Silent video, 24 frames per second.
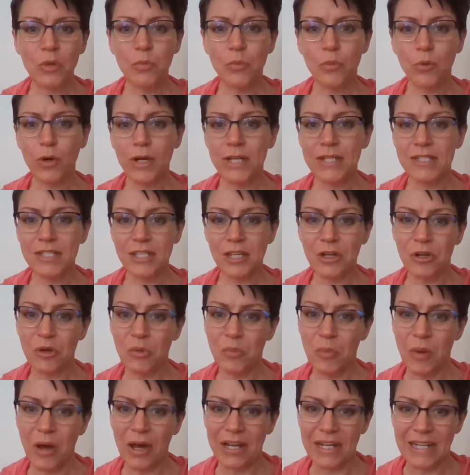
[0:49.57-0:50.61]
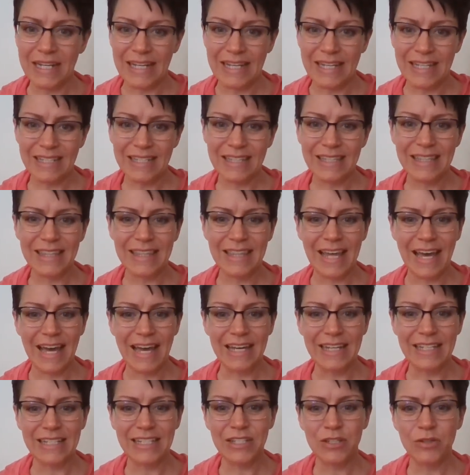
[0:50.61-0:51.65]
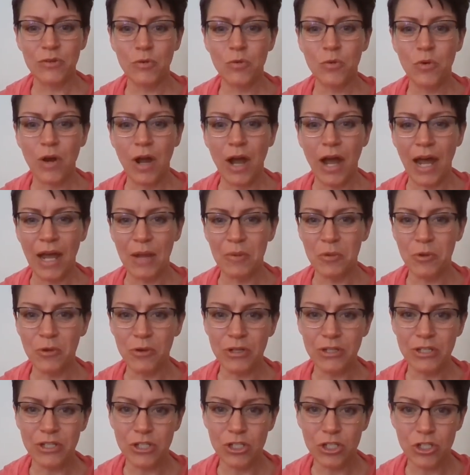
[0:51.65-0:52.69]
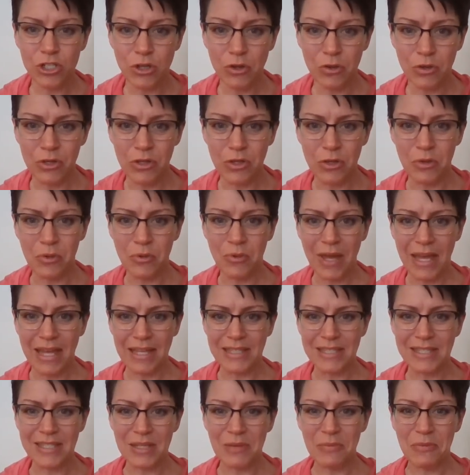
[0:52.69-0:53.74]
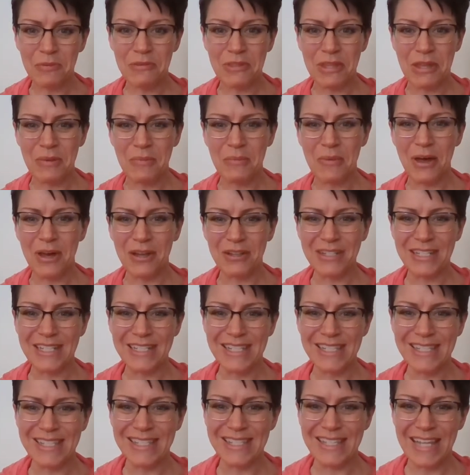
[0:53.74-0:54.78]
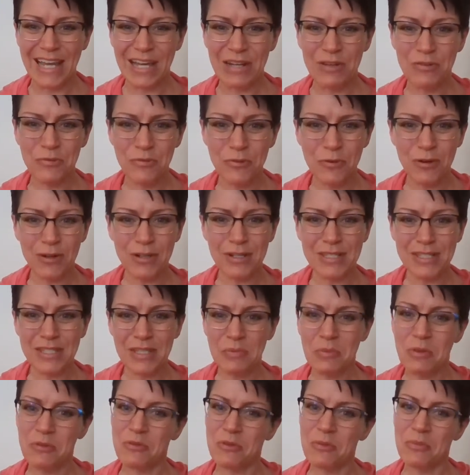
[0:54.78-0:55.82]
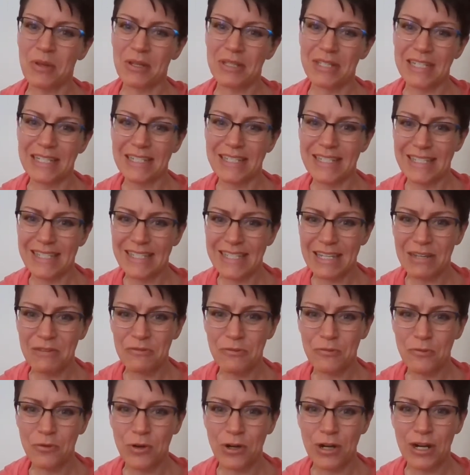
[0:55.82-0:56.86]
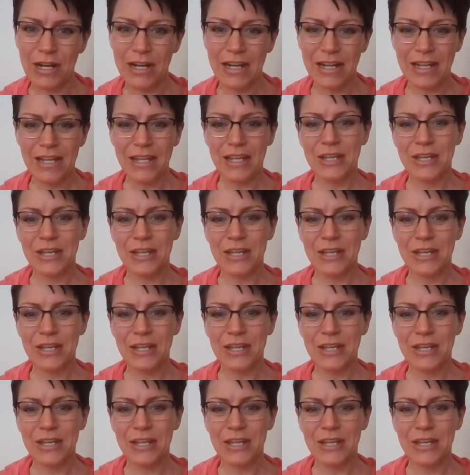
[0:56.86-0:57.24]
points on our body that I'm going to show you, and some of them I'll need to stand for and some of them I'll need to sit for.